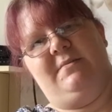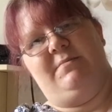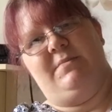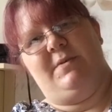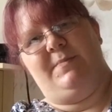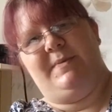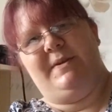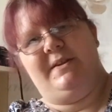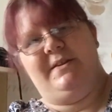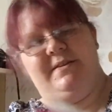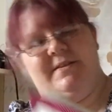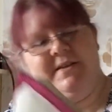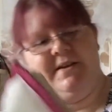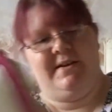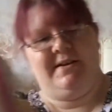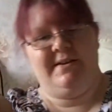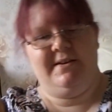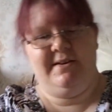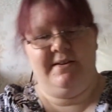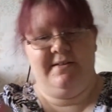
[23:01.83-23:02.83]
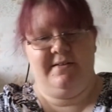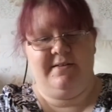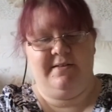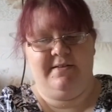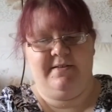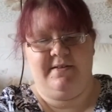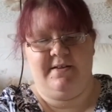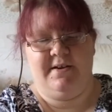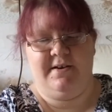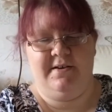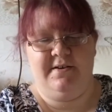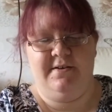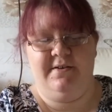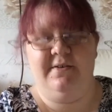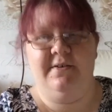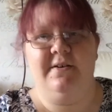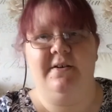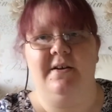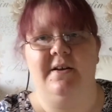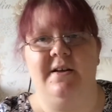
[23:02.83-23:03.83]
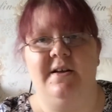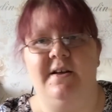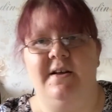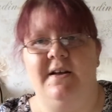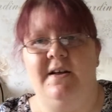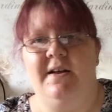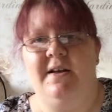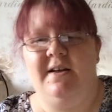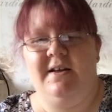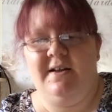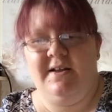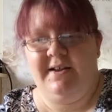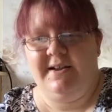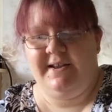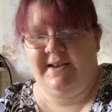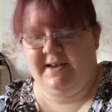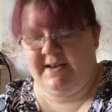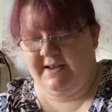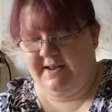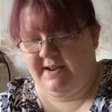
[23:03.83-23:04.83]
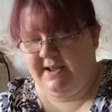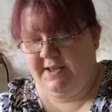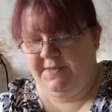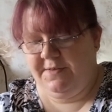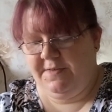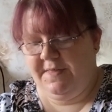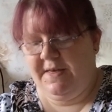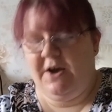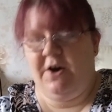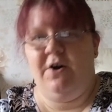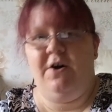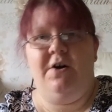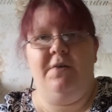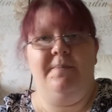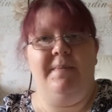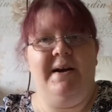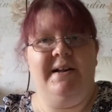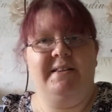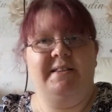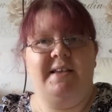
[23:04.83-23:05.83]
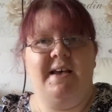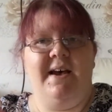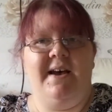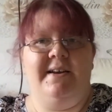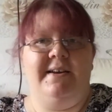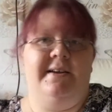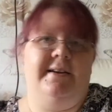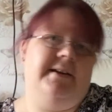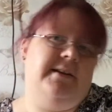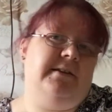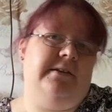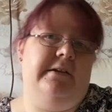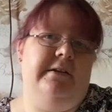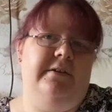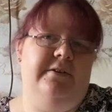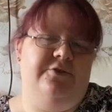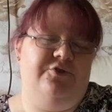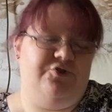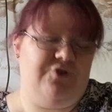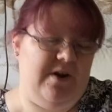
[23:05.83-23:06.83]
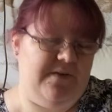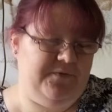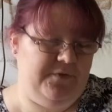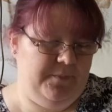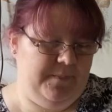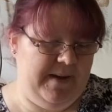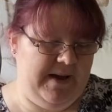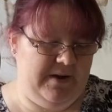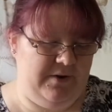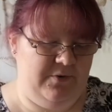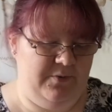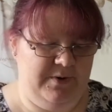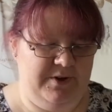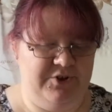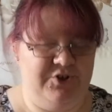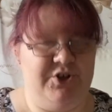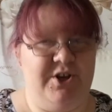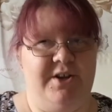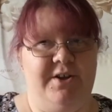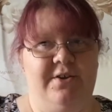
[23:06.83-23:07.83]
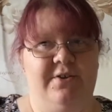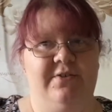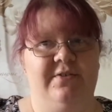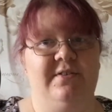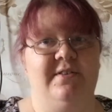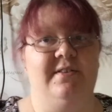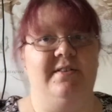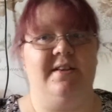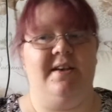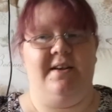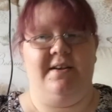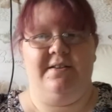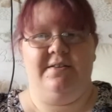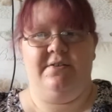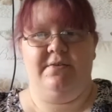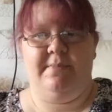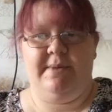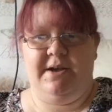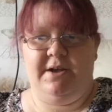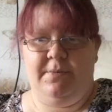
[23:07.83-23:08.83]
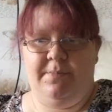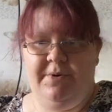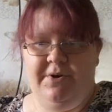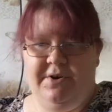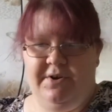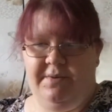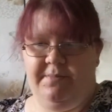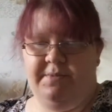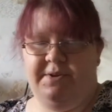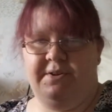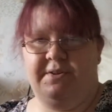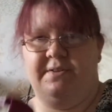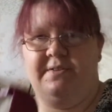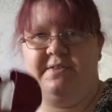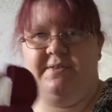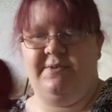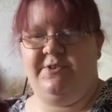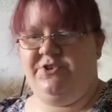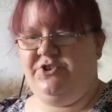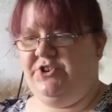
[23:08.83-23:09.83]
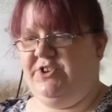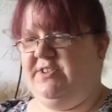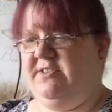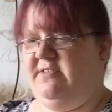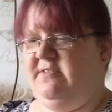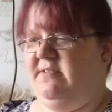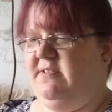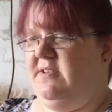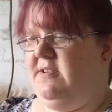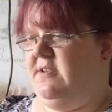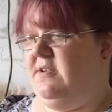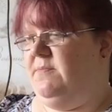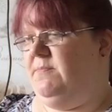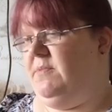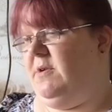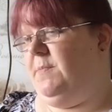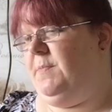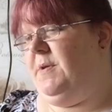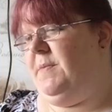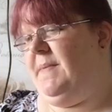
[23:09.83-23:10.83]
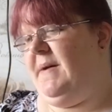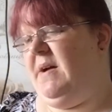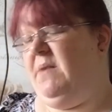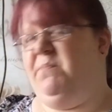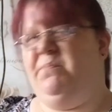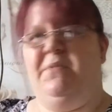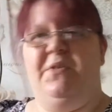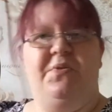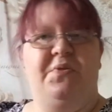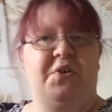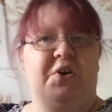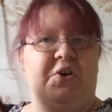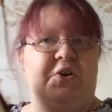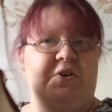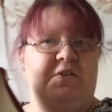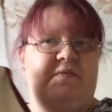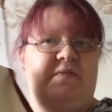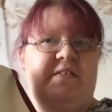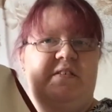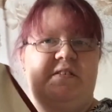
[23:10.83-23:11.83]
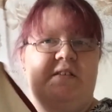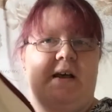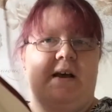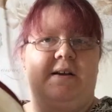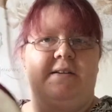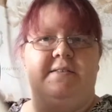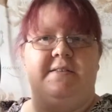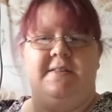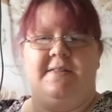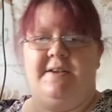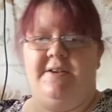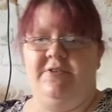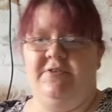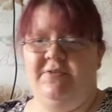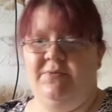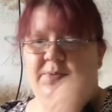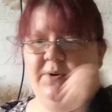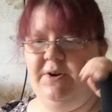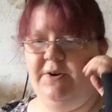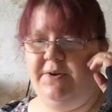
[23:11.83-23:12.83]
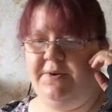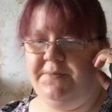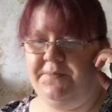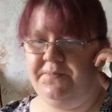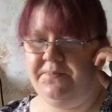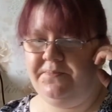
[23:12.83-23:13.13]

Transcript: bobbins in. So yeah, either that or my tiny little travel bag, which I used to take to my appointments, which is probably about a third the size of this one.